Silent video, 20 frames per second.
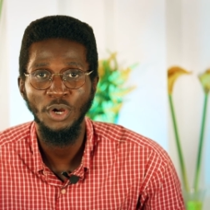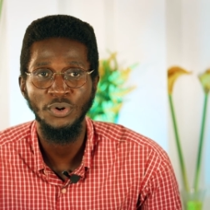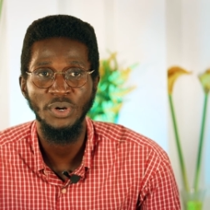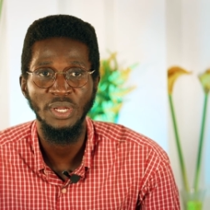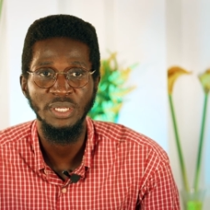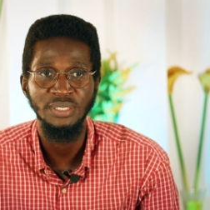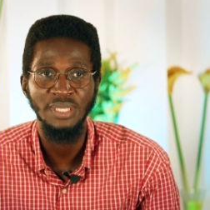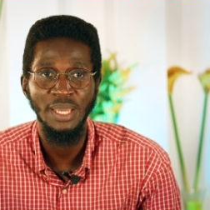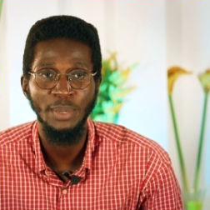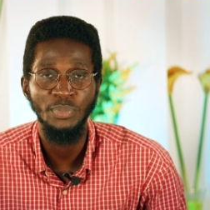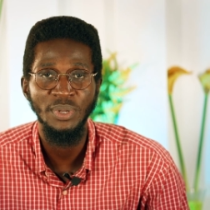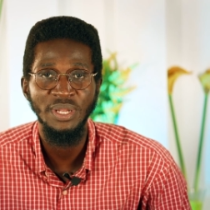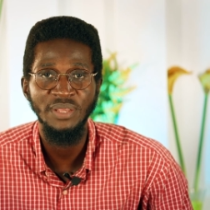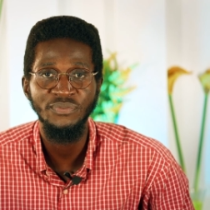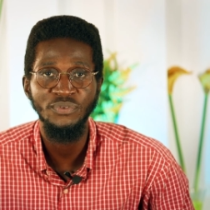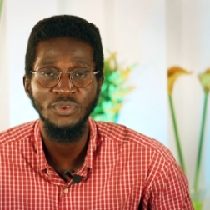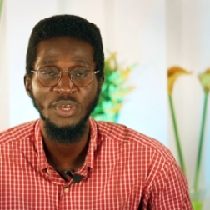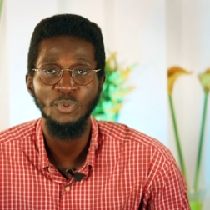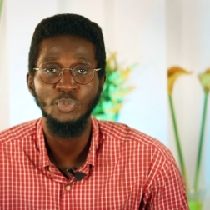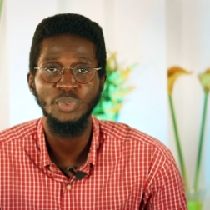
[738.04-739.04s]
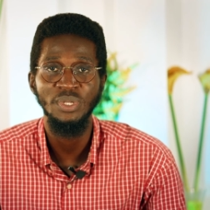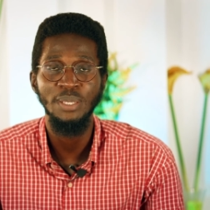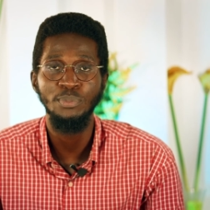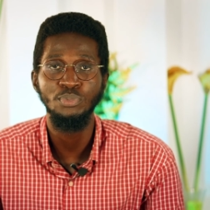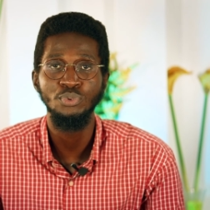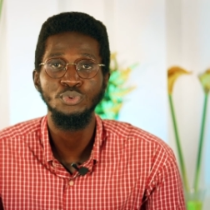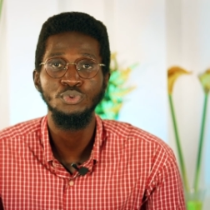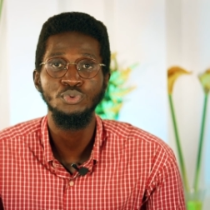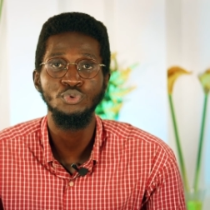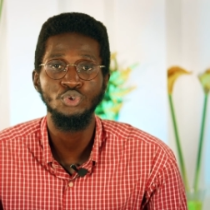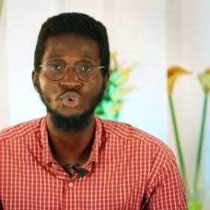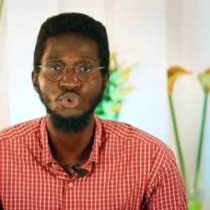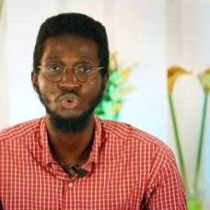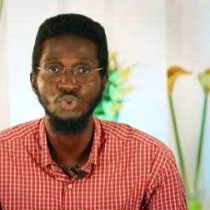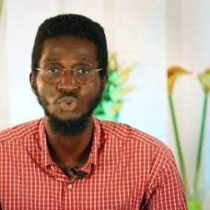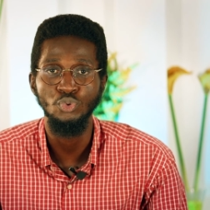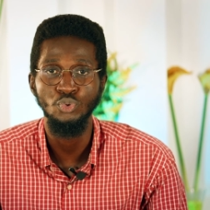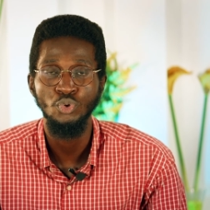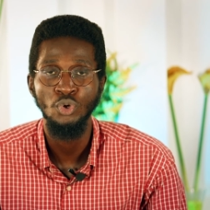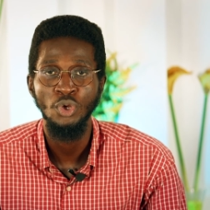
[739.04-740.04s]
All right, I believe you have been able
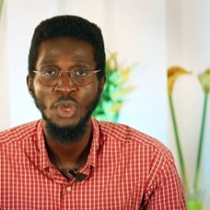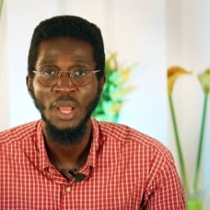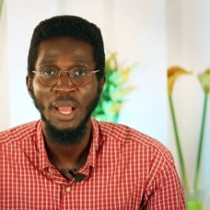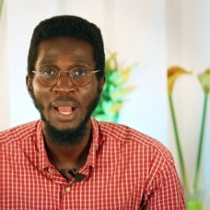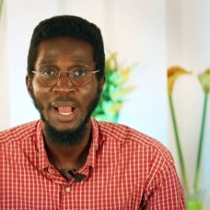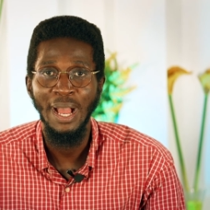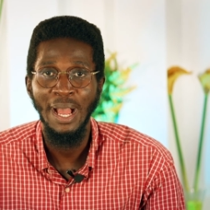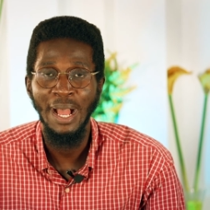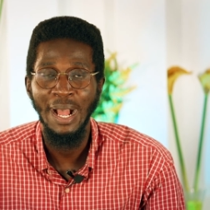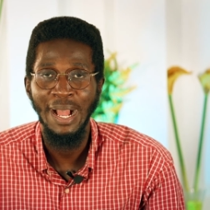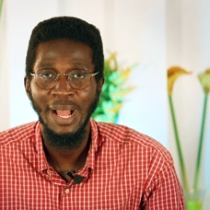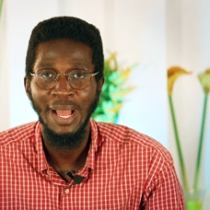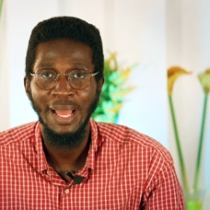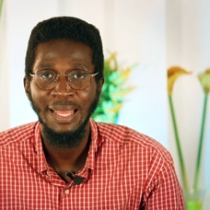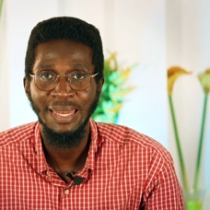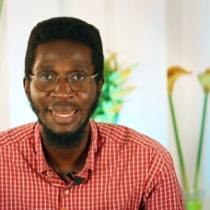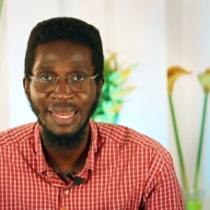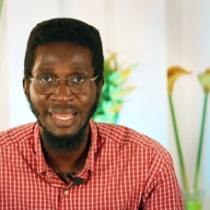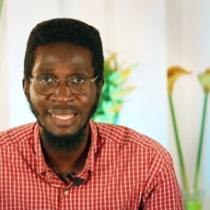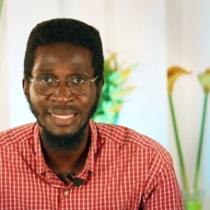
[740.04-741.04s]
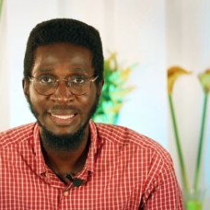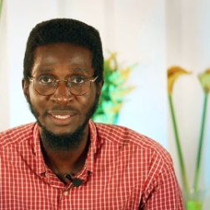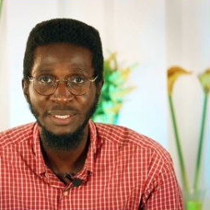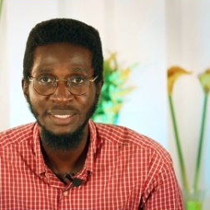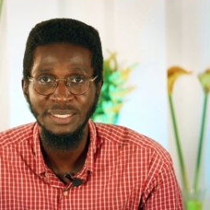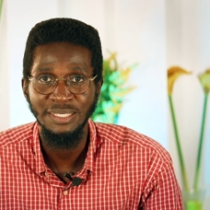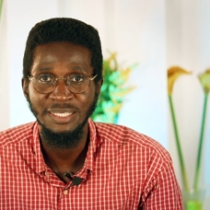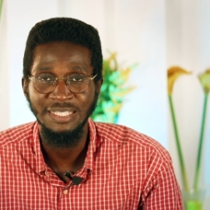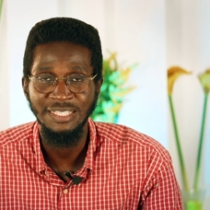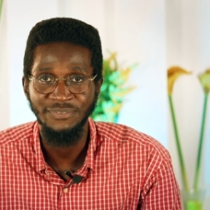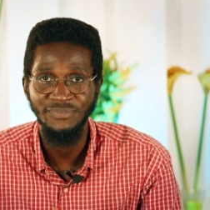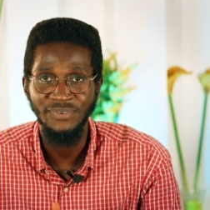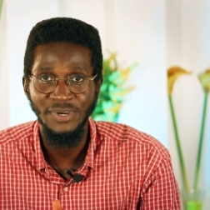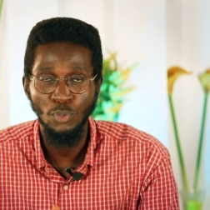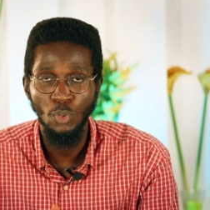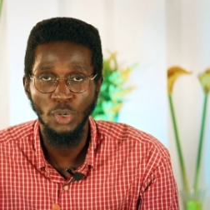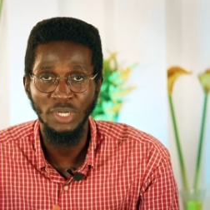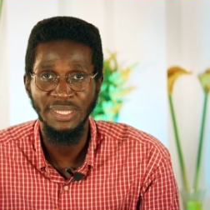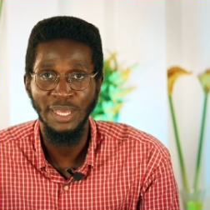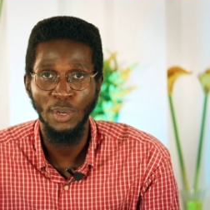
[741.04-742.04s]
to Uh, learn the
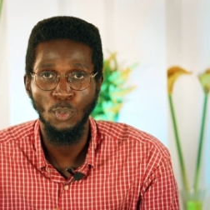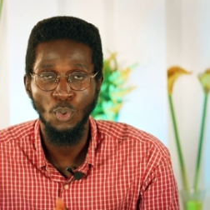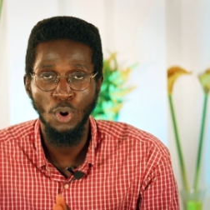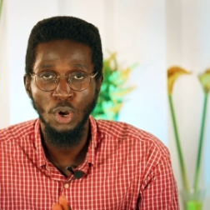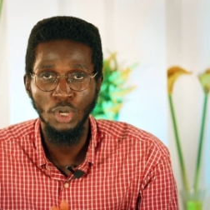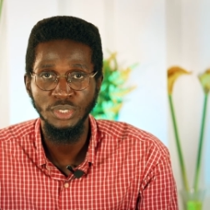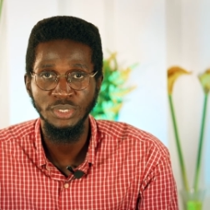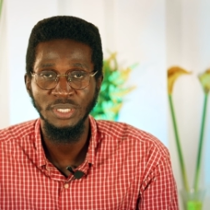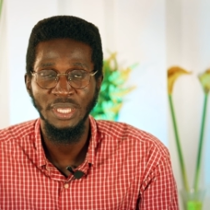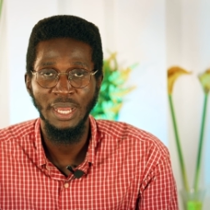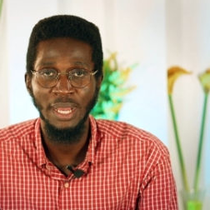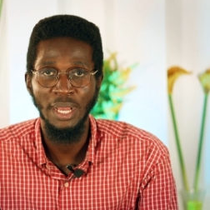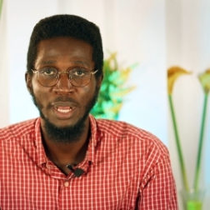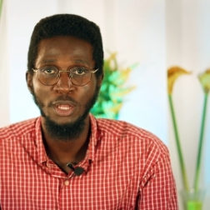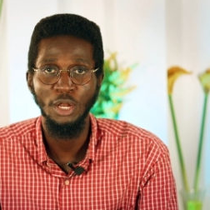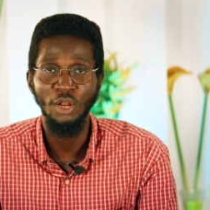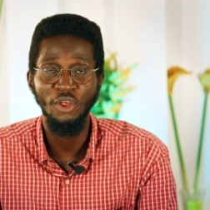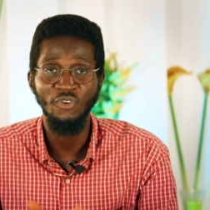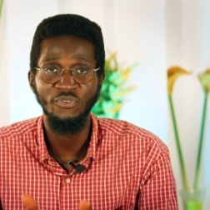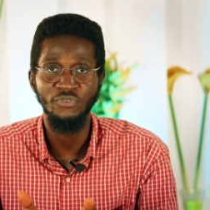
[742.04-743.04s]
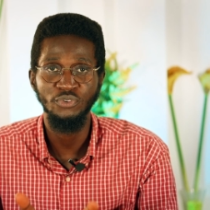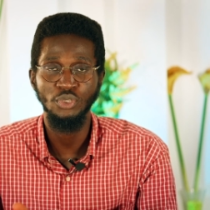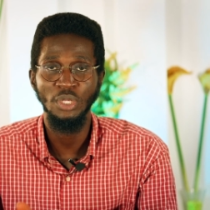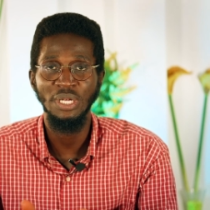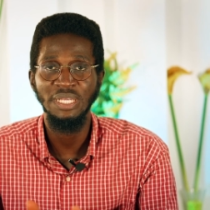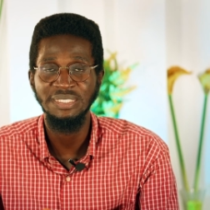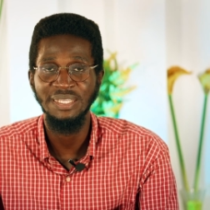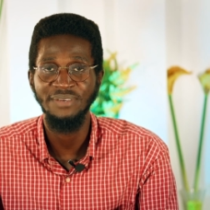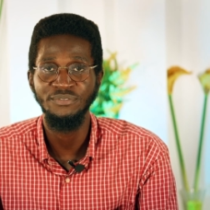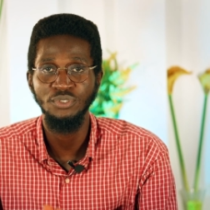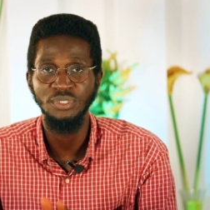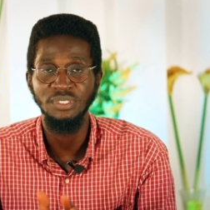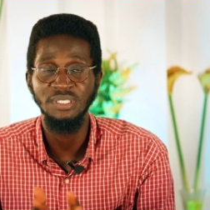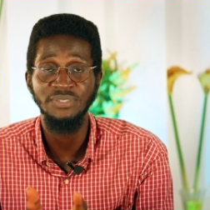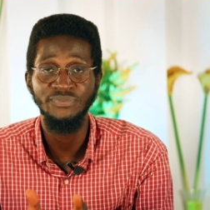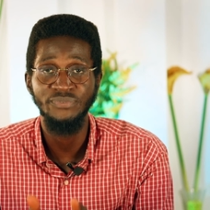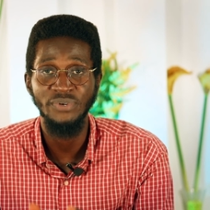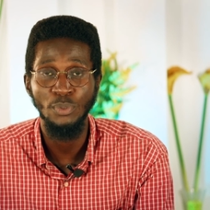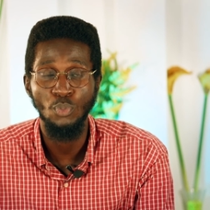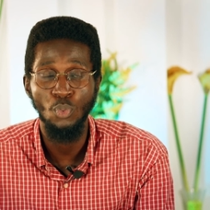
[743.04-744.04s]
framework that works. Uh, a lot of scholars have used
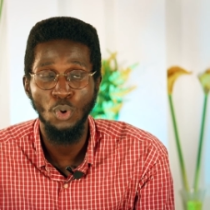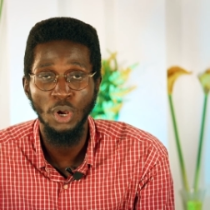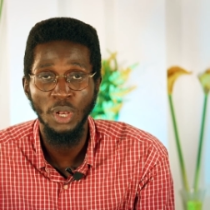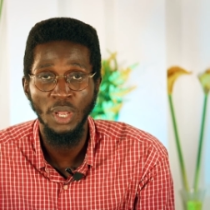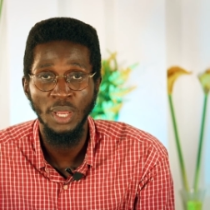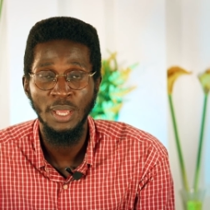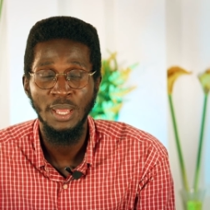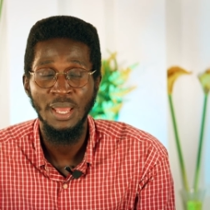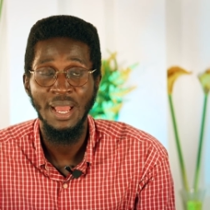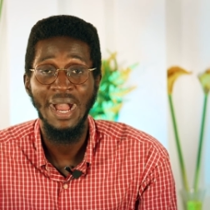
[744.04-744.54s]
this framework.